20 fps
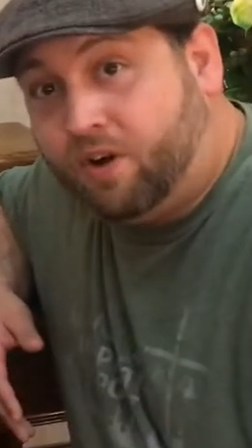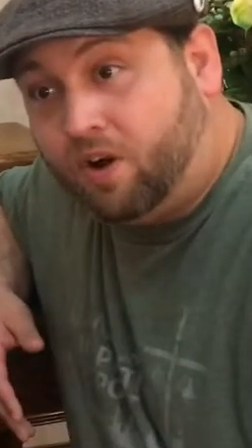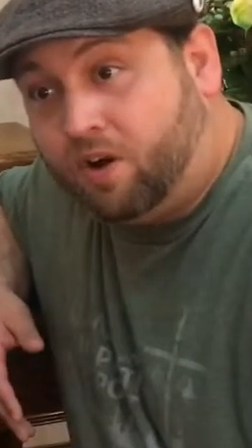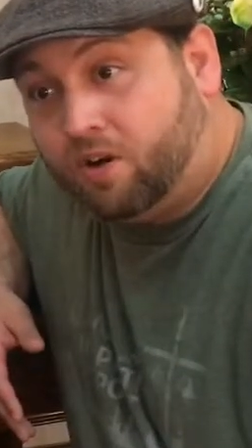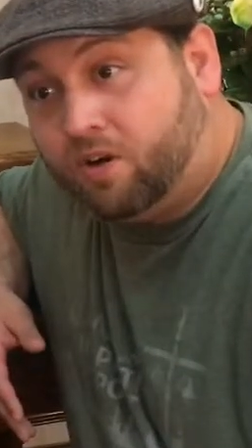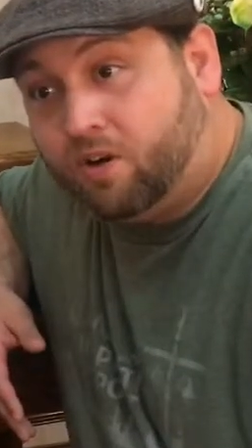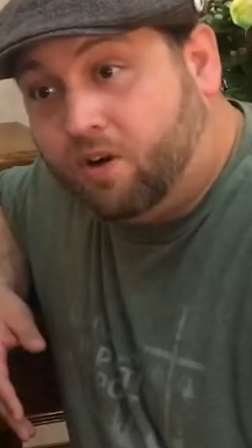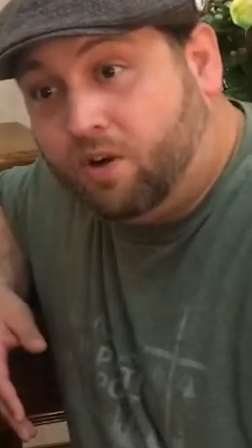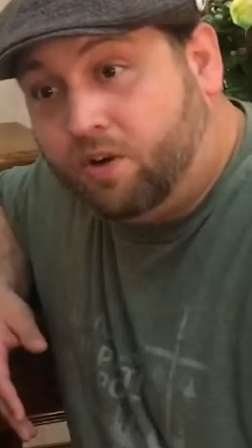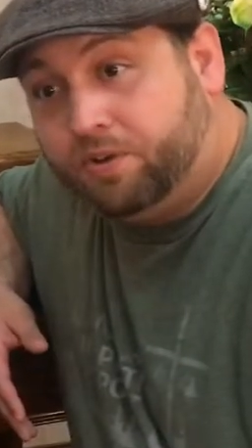
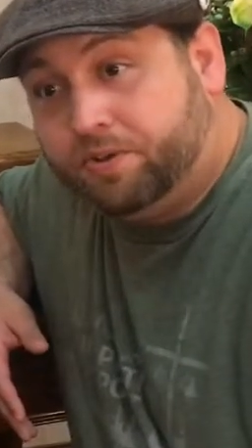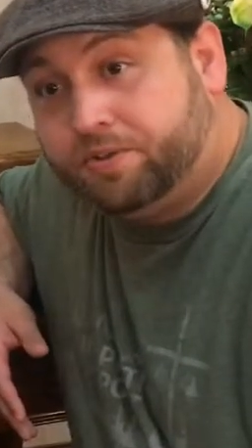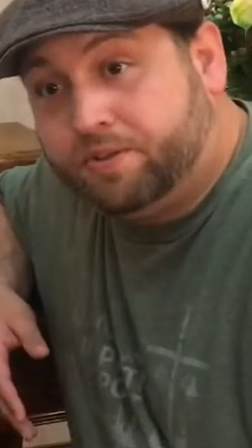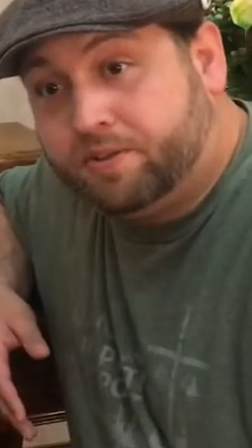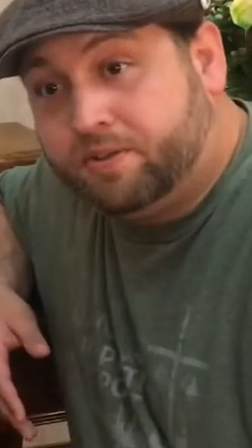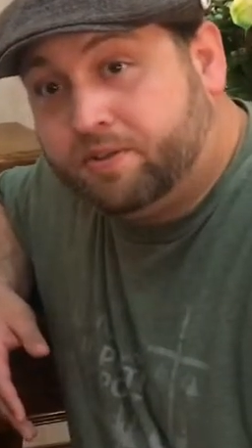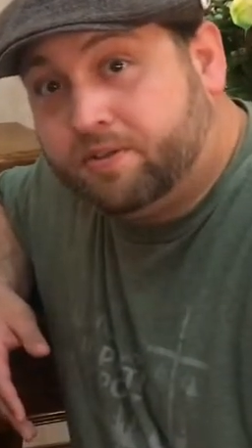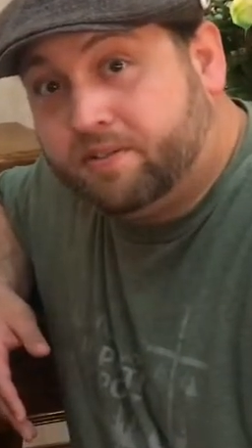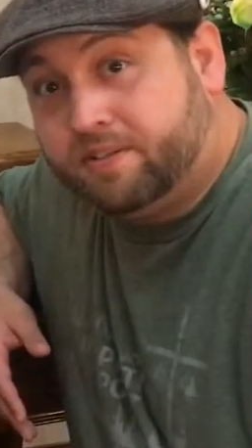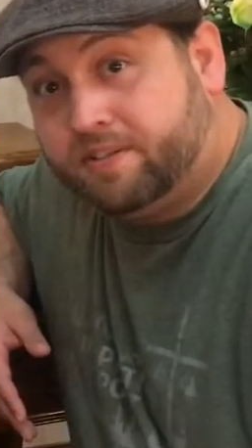our
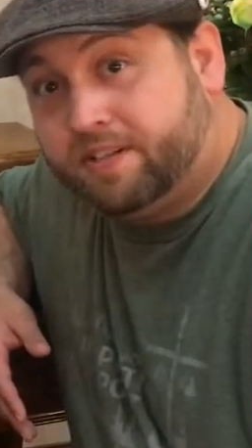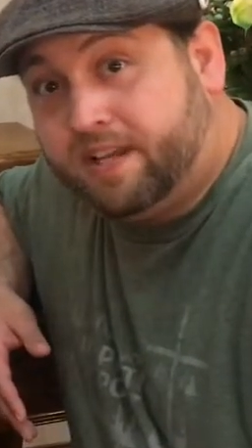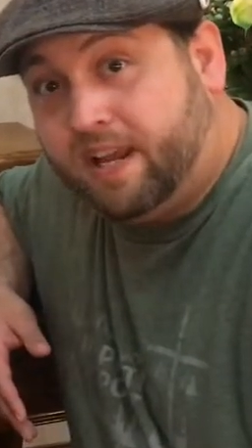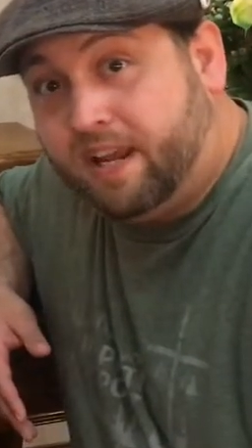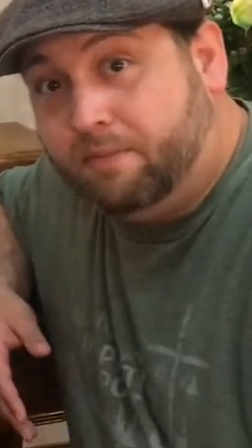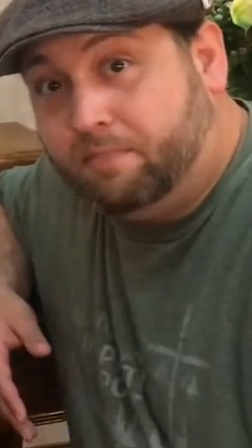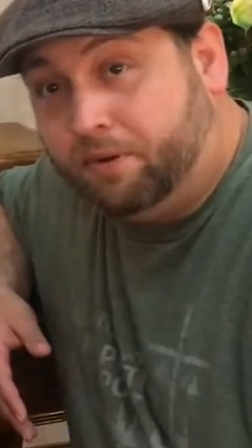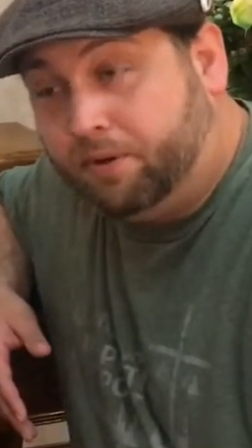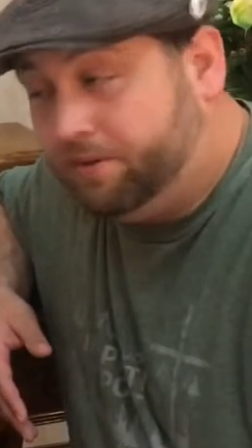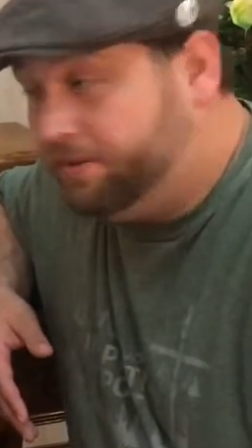altar
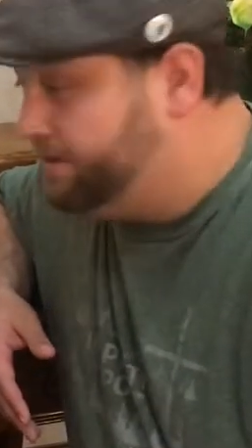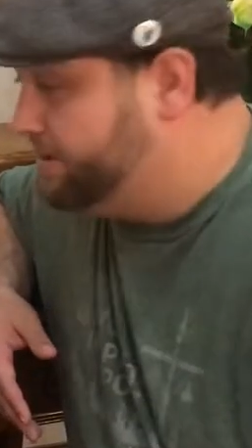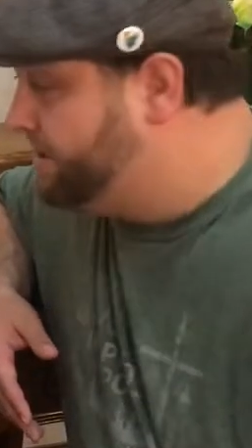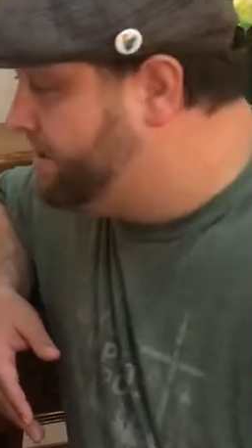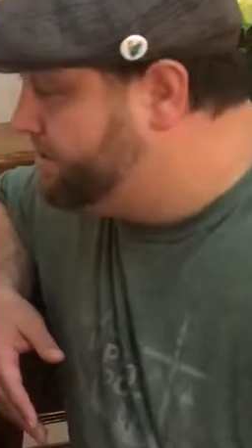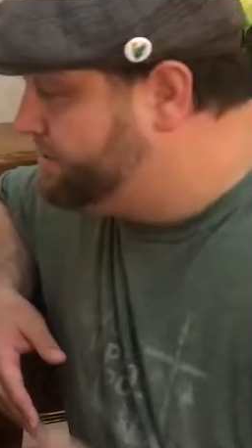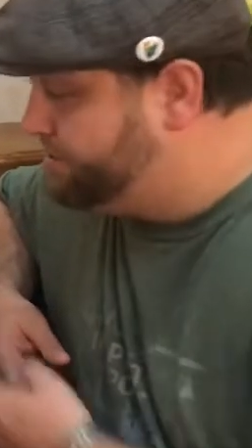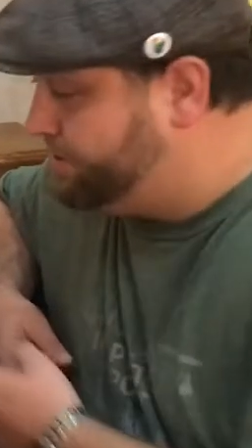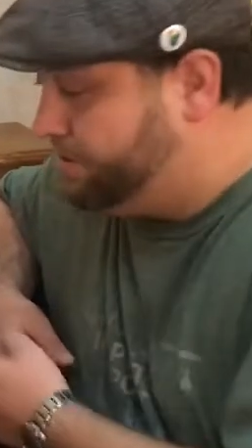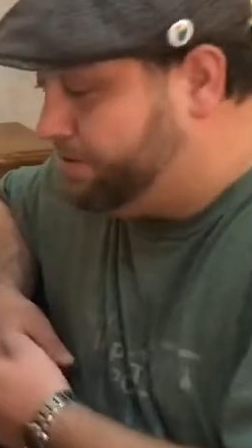table.
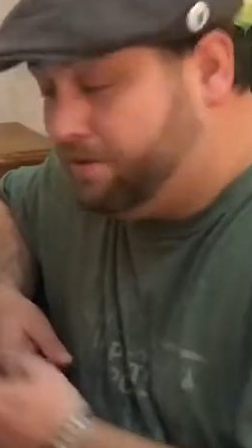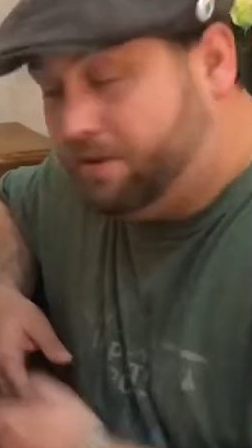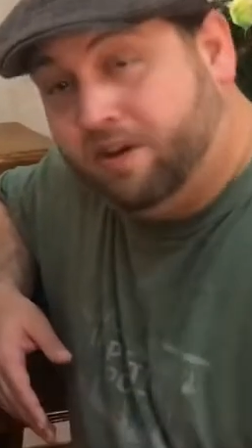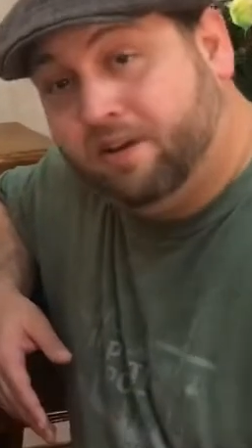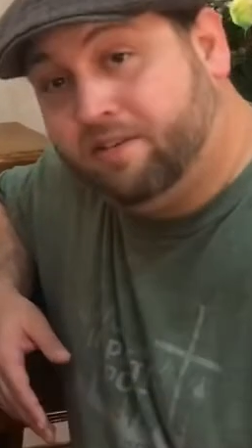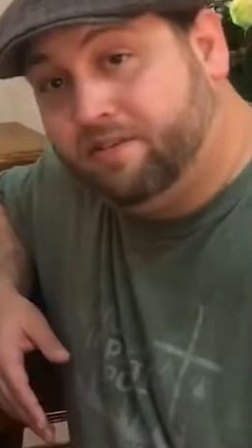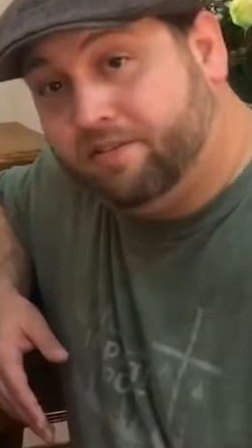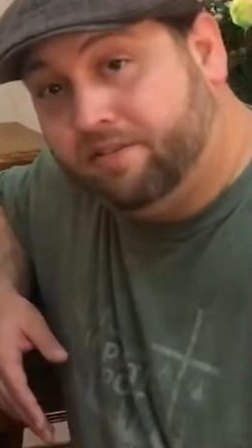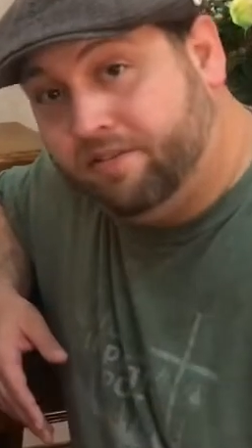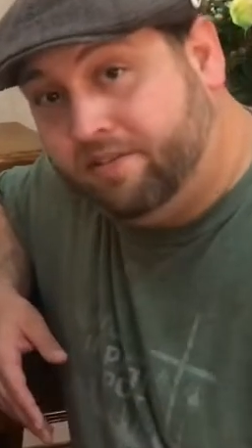So
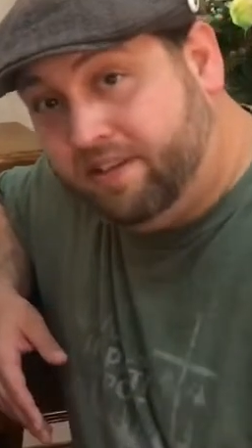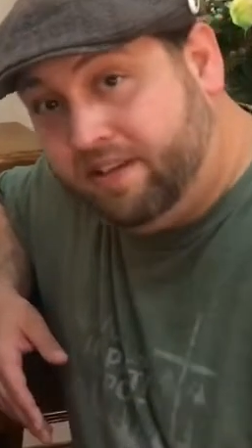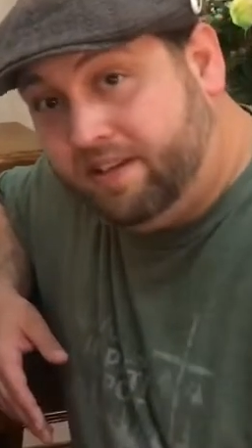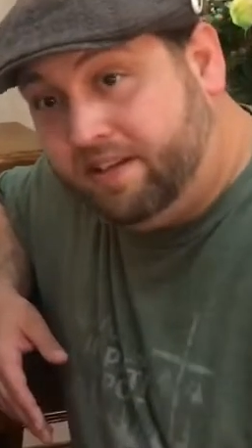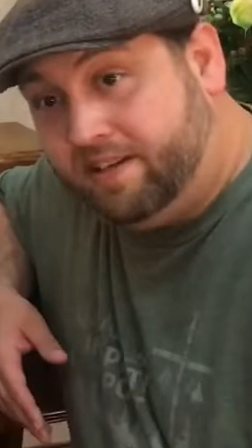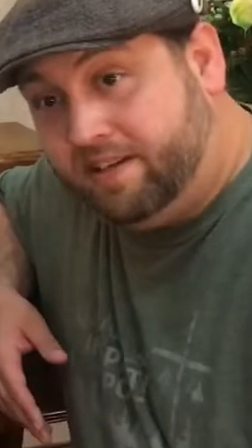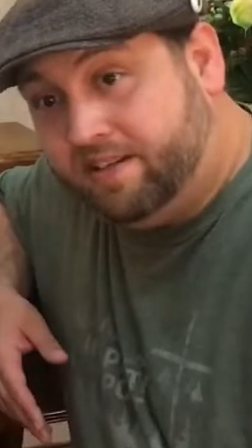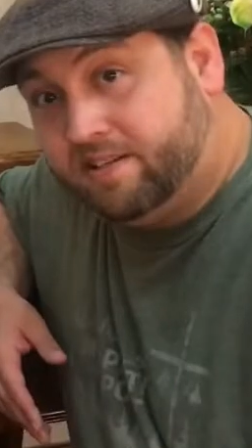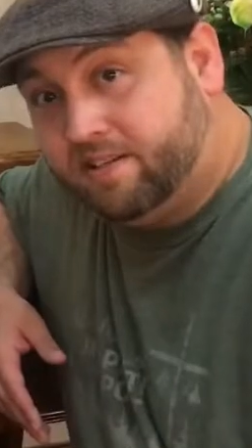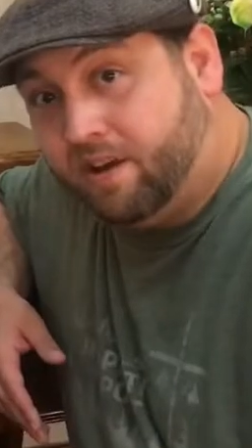
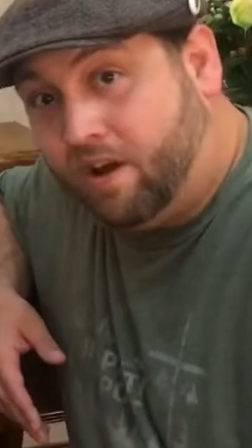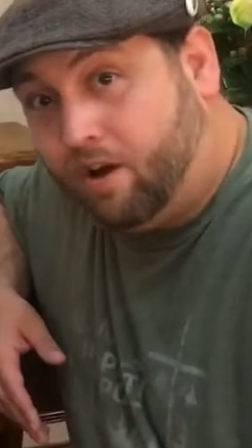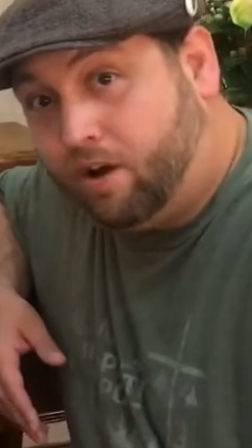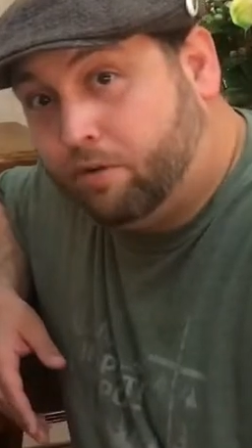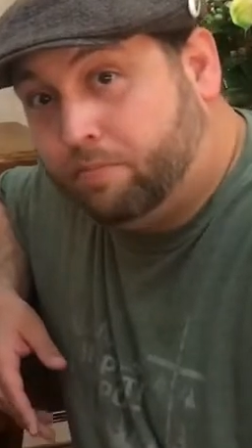these are